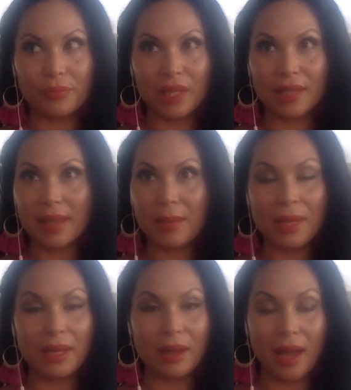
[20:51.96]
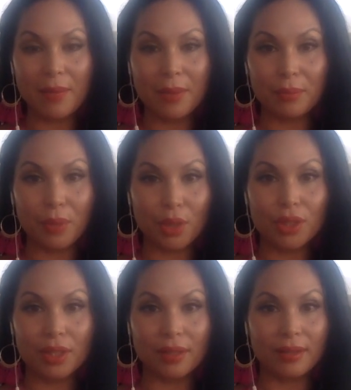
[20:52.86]
Because I mean, I've been
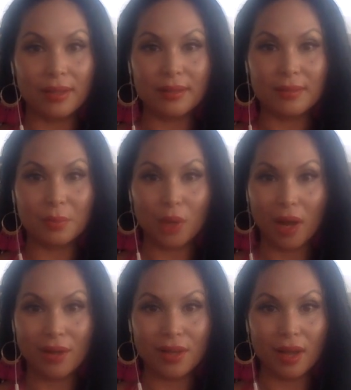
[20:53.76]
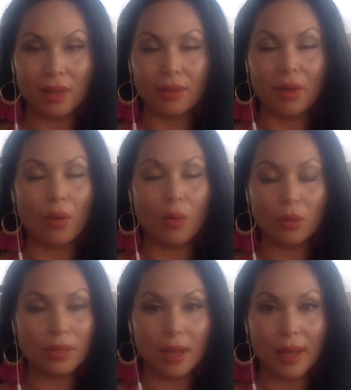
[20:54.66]
pushing this project the
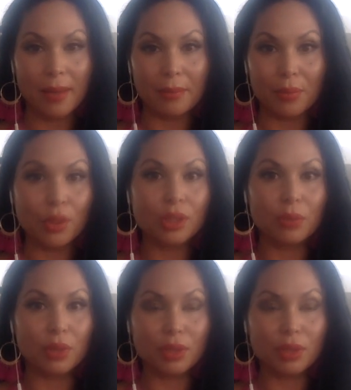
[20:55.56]
whole time, pushing.